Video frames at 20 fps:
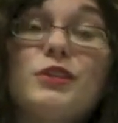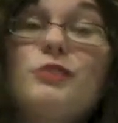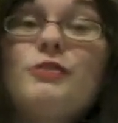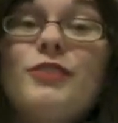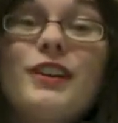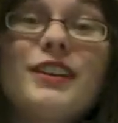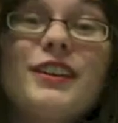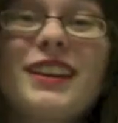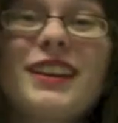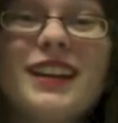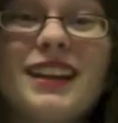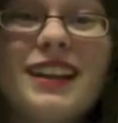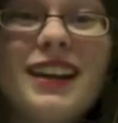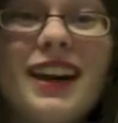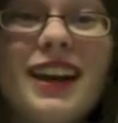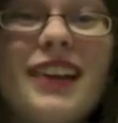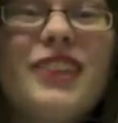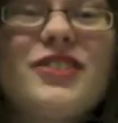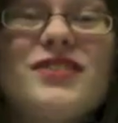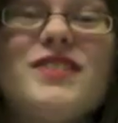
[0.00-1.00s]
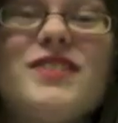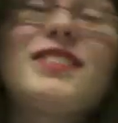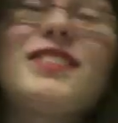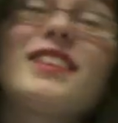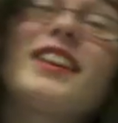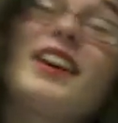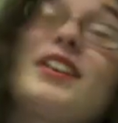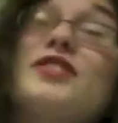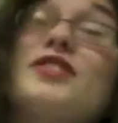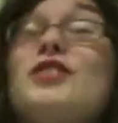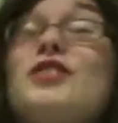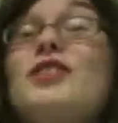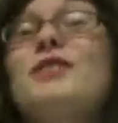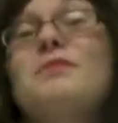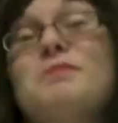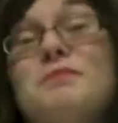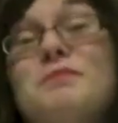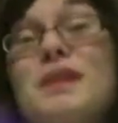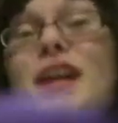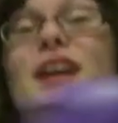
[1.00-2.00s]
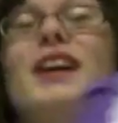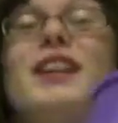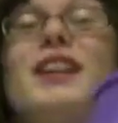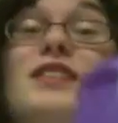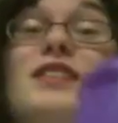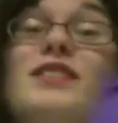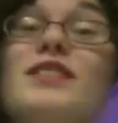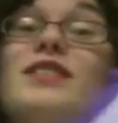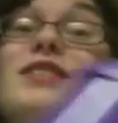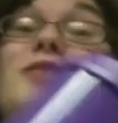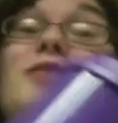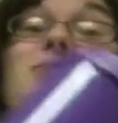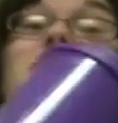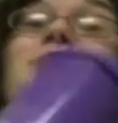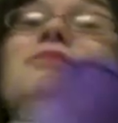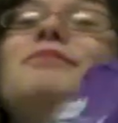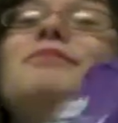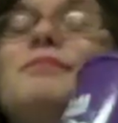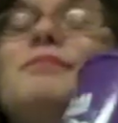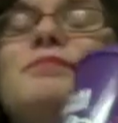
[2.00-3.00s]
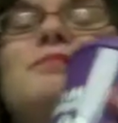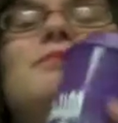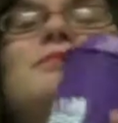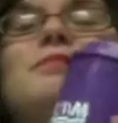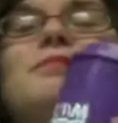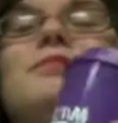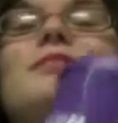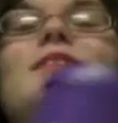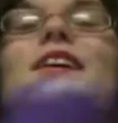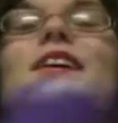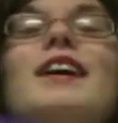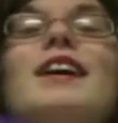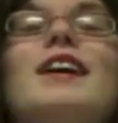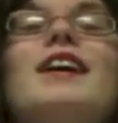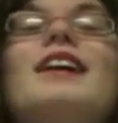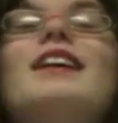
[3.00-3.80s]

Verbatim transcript: colleges in the country. So yeah.